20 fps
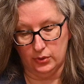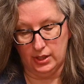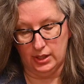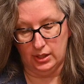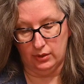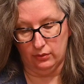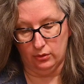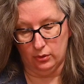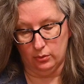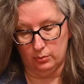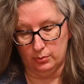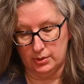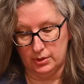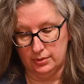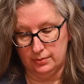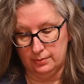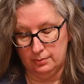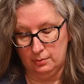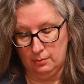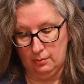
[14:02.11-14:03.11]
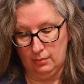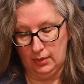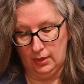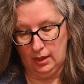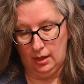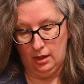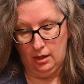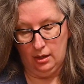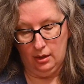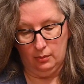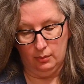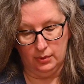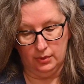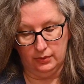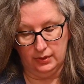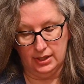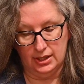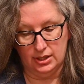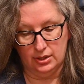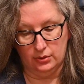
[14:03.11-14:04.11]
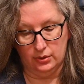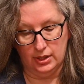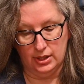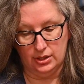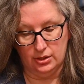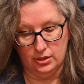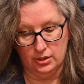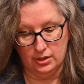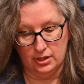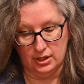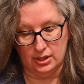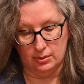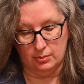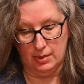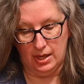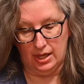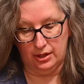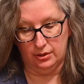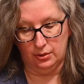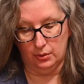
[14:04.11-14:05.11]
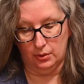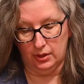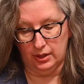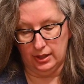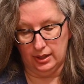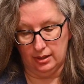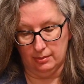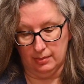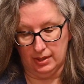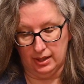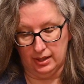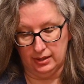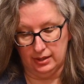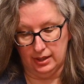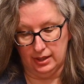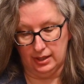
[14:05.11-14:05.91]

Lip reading: reading rooms. One of these creatures is Matthew Claremont,